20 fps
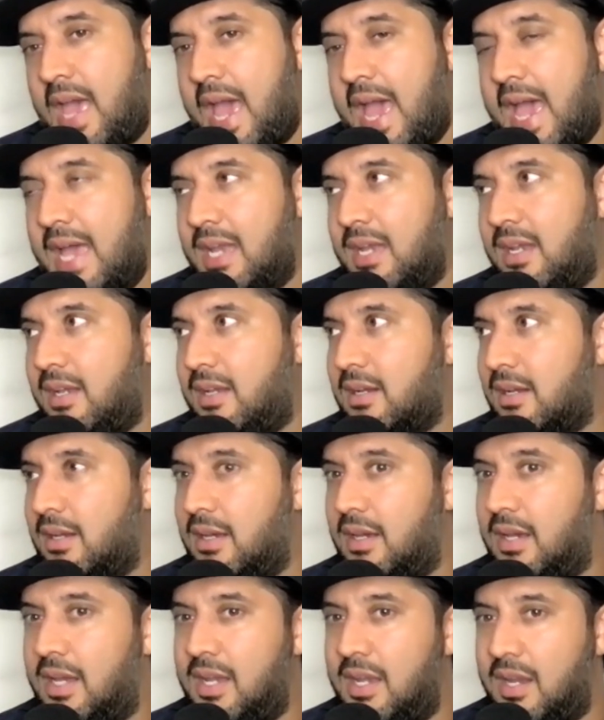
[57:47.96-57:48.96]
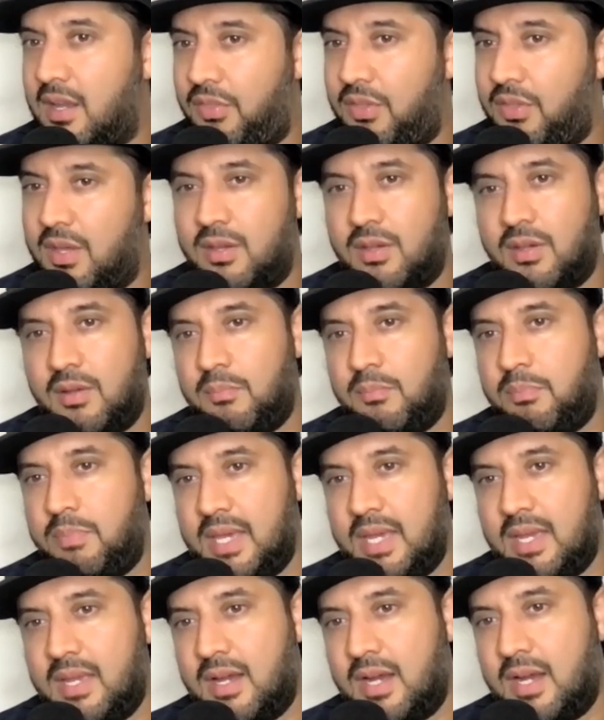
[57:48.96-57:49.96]
and another
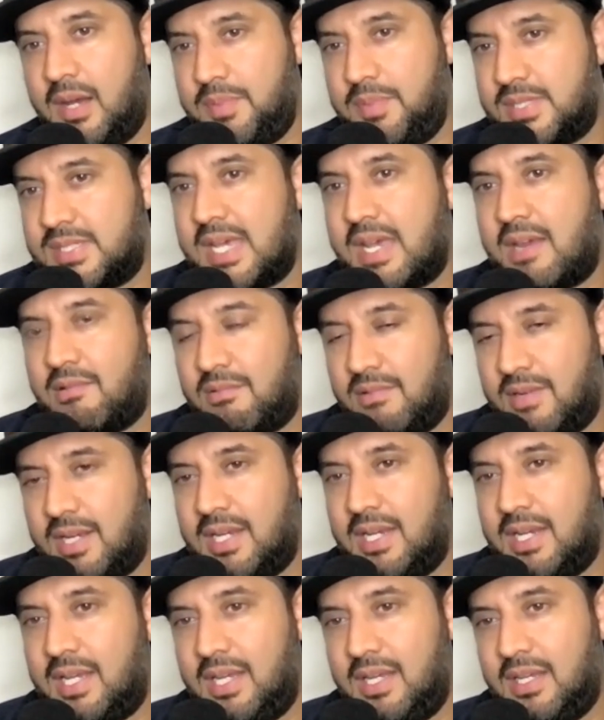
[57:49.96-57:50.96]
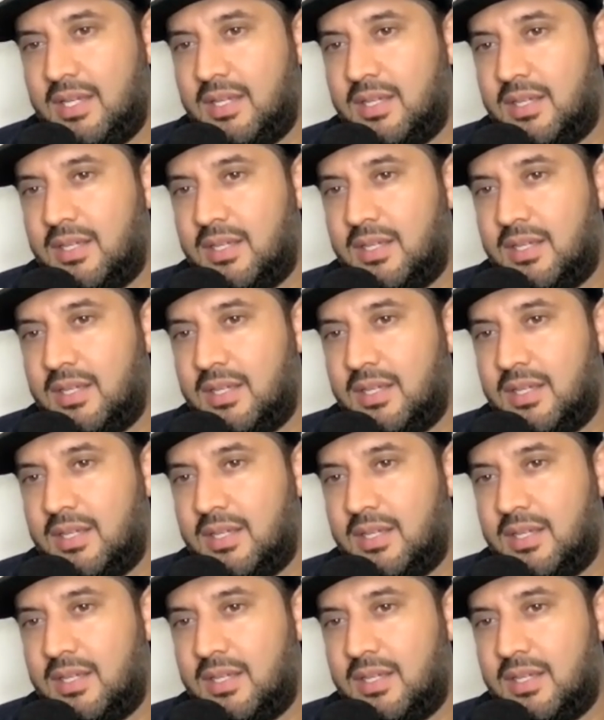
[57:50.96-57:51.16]
big upset, really.